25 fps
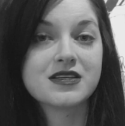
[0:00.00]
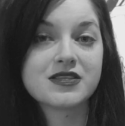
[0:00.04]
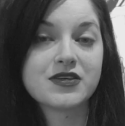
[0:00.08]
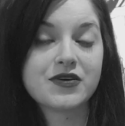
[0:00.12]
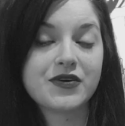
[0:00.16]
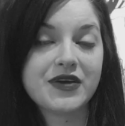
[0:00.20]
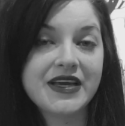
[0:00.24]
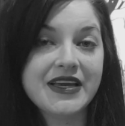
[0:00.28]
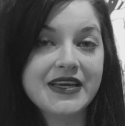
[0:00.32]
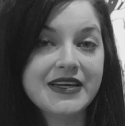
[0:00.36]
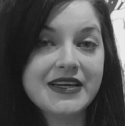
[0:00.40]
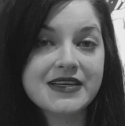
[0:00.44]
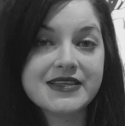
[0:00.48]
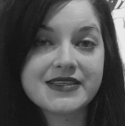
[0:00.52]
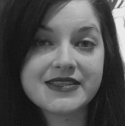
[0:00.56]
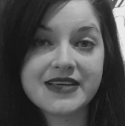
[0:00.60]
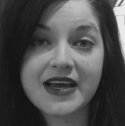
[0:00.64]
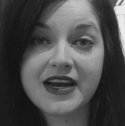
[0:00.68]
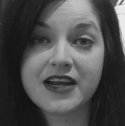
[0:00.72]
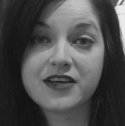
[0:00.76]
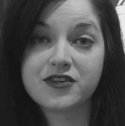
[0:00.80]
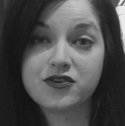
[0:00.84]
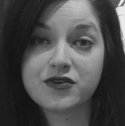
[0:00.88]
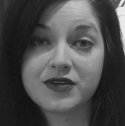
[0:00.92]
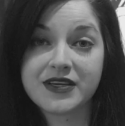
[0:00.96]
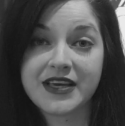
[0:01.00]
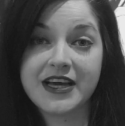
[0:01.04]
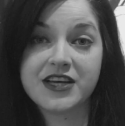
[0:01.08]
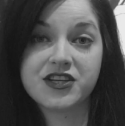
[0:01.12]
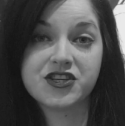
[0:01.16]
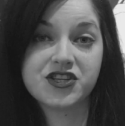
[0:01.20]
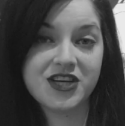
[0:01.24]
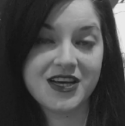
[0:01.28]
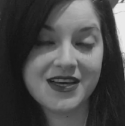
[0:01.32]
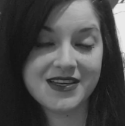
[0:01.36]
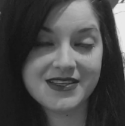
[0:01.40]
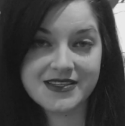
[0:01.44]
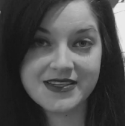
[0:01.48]
So he decided to
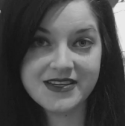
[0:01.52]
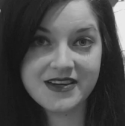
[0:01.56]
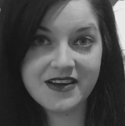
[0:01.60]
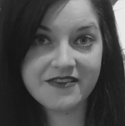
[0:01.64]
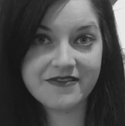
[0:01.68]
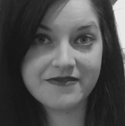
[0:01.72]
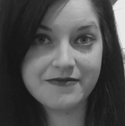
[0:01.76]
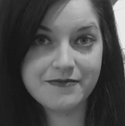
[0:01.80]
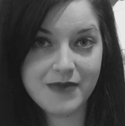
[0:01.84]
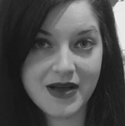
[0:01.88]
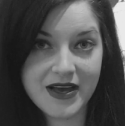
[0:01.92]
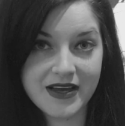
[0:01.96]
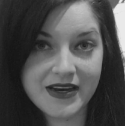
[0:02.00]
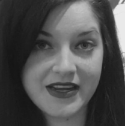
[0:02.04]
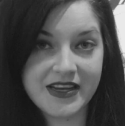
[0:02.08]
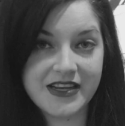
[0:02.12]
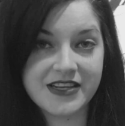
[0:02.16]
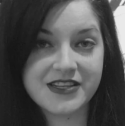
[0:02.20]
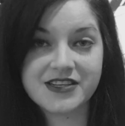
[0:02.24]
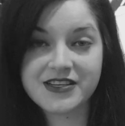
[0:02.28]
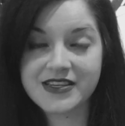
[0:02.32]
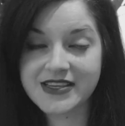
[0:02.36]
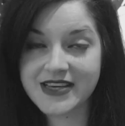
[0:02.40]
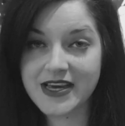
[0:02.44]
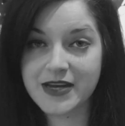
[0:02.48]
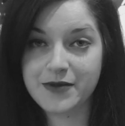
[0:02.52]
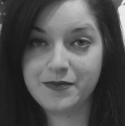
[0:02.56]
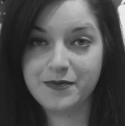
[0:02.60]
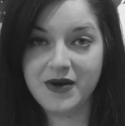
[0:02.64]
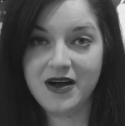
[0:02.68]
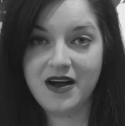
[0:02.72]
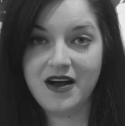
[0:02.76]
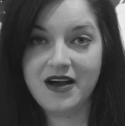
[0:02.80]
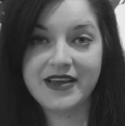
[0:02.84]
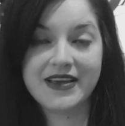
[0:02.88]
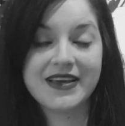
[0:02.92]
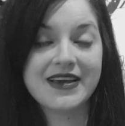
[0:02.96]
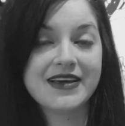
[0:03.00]
get just enough money to get
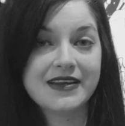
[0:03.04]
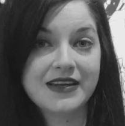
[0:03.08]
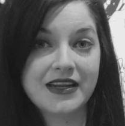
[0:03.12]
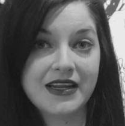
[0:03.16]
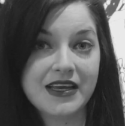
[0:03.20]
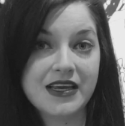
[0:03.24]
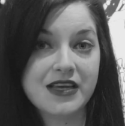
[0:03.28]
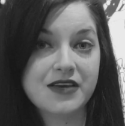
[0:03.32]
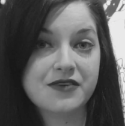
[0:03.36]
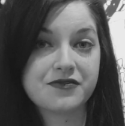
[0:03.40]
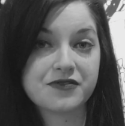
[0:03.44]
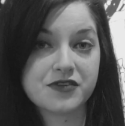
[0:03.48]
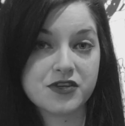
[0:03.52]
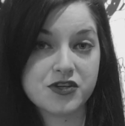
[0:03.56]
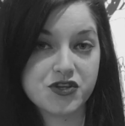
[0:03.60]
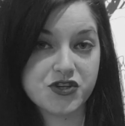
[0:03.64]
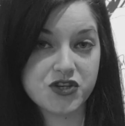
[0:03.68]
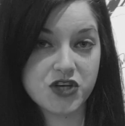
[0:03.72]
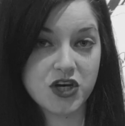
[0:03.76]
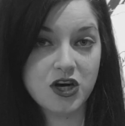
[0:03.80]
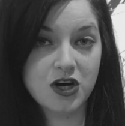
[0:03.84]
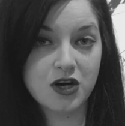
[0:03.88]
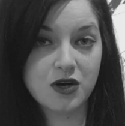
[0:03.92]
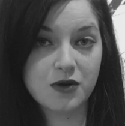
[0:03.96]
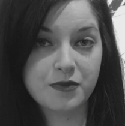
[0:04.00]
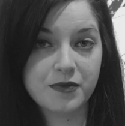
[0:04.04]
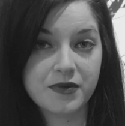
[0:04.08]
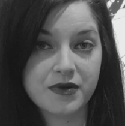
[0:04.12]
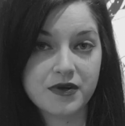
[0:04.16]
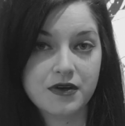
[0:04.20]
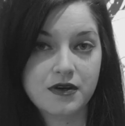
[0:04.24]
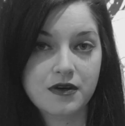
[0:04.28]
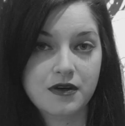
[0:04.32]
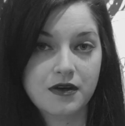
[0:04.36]
by and leave the job.